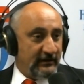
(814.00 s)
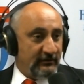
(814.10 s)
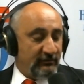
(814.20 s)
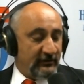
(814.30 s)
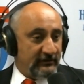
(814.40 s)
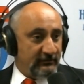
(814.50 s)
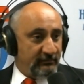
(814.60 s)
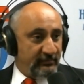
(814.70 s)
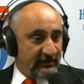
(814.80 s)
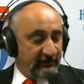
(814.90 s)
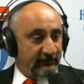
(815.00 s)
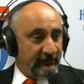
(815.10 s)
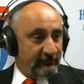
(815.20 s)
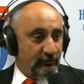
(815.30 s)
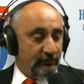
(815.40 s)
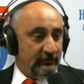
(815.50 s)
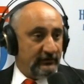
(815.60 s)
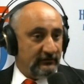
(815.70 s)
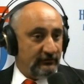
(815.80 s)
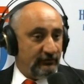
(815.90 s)
But the pieces to
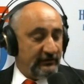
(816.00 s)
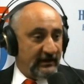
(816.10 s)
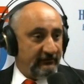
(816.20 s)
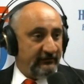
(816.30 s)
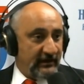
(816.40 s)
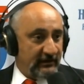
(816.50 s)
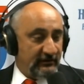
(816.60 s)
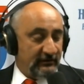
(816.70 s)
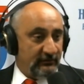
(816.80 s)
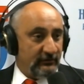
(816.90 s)
it, you can't find it anywhere.